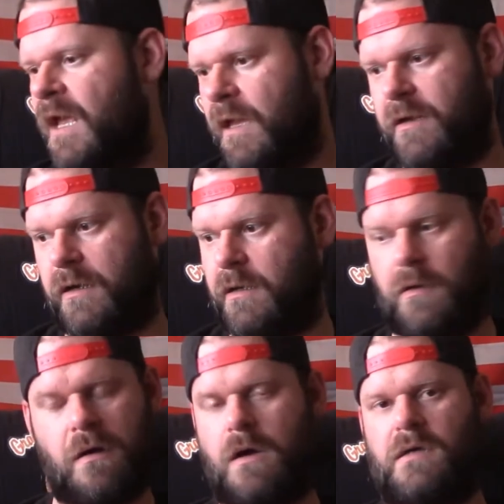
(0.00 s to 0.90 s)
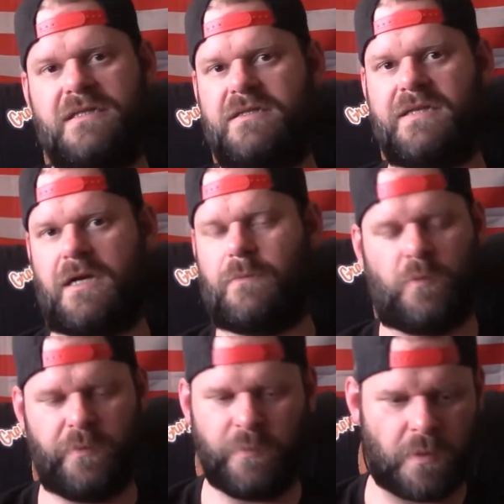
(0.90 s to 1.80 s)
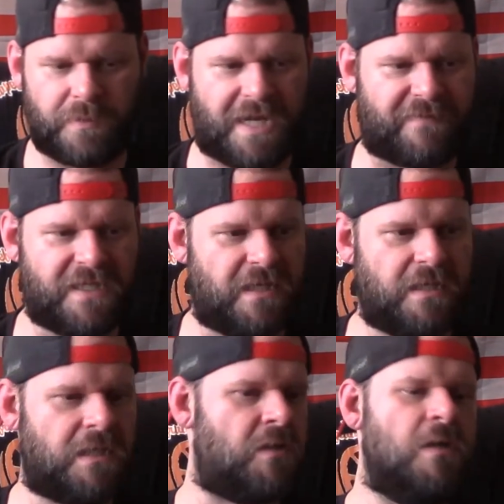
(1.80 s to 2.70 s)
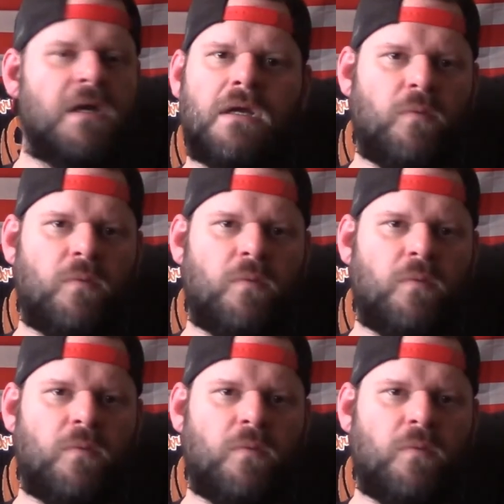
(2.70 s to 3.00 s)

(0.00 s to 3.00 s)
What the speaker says: And they're going to go, oh, this is terrible. We won't have a king here.